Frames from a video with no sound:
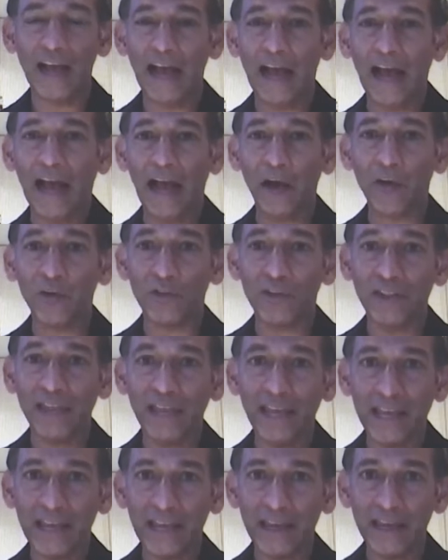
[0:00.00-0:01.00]
how
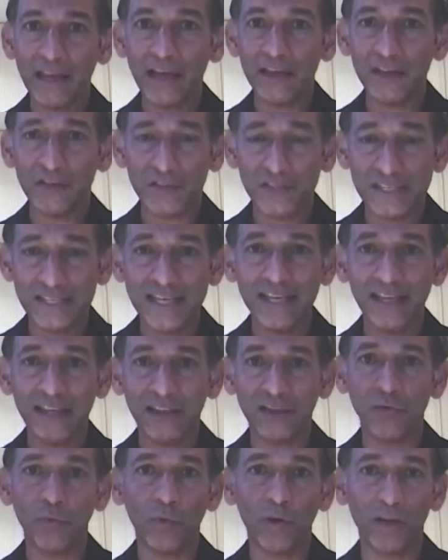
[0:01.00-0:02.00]
they seek
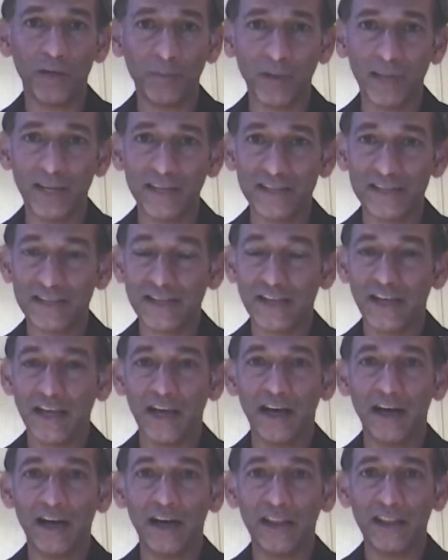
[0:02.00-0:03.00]
the workplace.
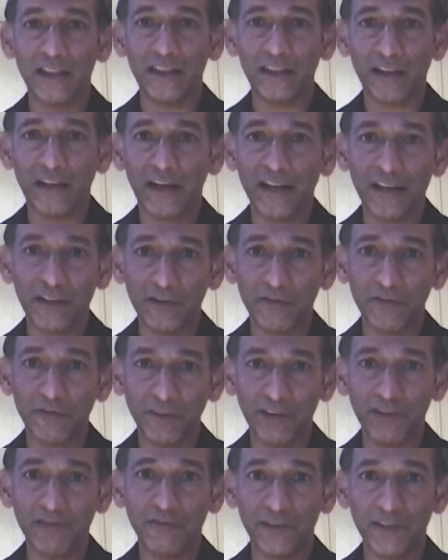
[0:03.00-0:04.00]
The kind of
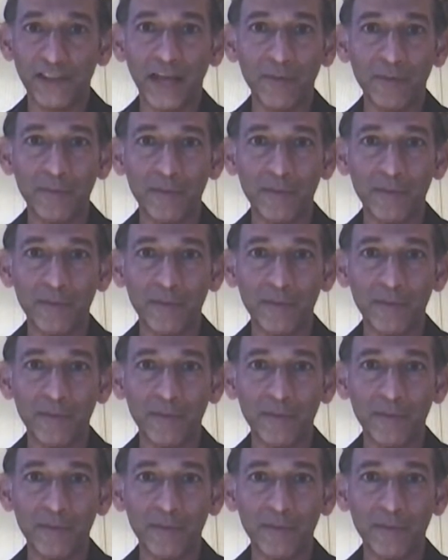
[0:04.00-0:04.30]
fit for them is